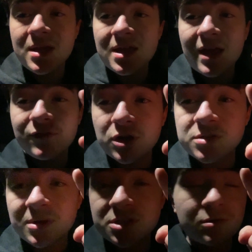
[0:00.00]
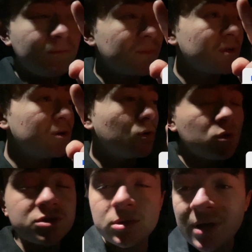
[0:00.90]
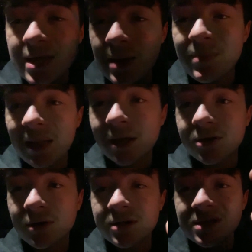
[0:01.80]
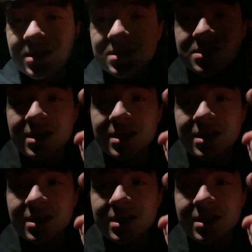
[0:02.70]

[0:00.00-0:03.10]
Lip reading: if you're new to my channel. Also, hit that bell icon to